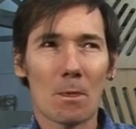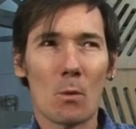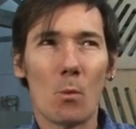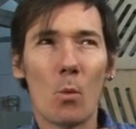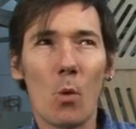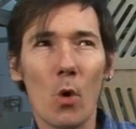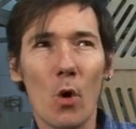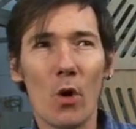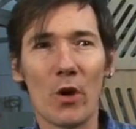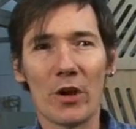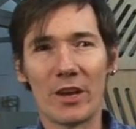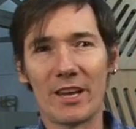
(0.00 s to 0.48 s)

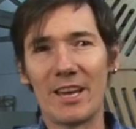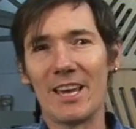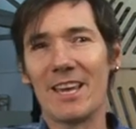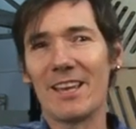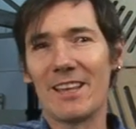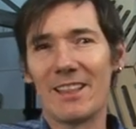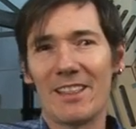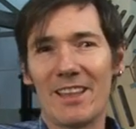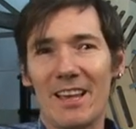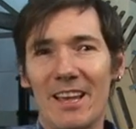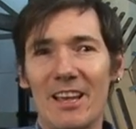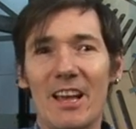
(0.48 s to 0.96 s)

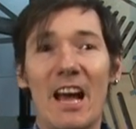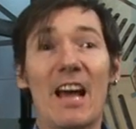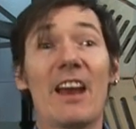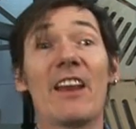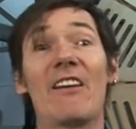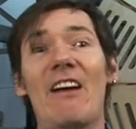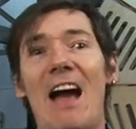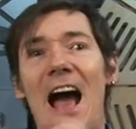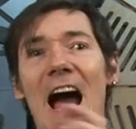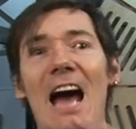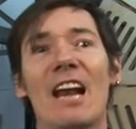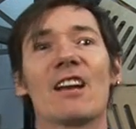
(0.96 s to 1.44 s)
working in the kind
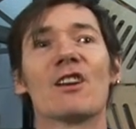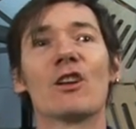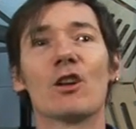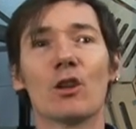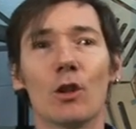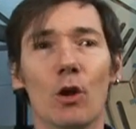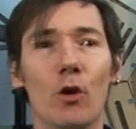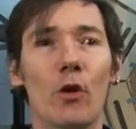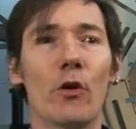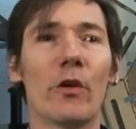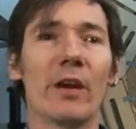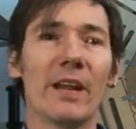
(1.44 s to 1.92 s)
of
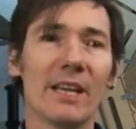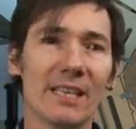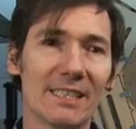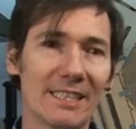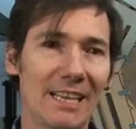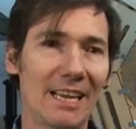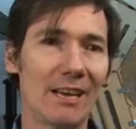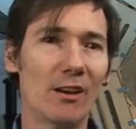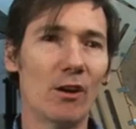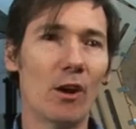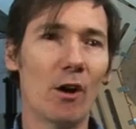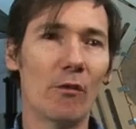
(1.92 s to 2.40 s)
unglorious
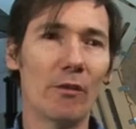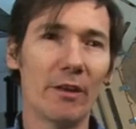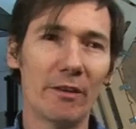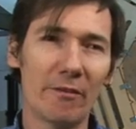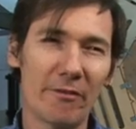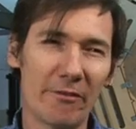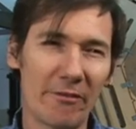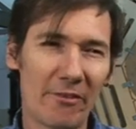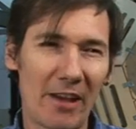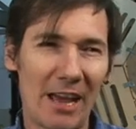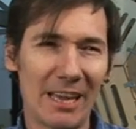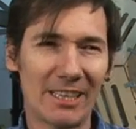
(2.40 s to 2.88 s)
end of it,
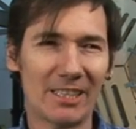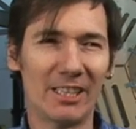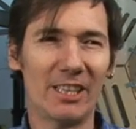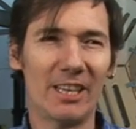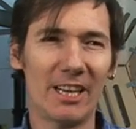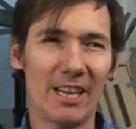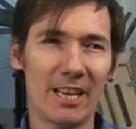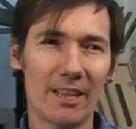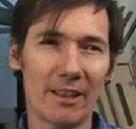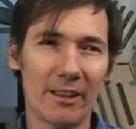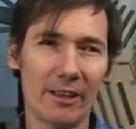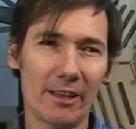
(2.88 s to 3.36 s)

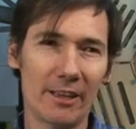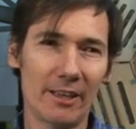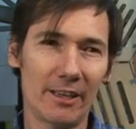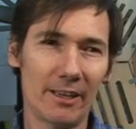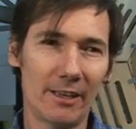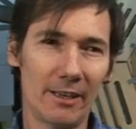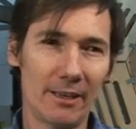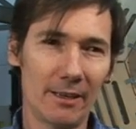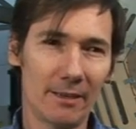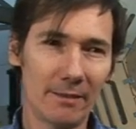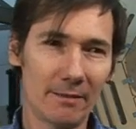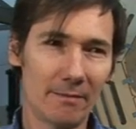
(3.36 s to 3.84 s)
fashioning
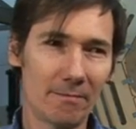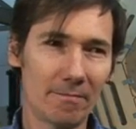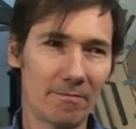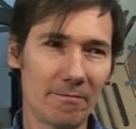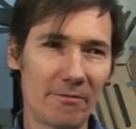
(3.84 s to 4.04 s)
the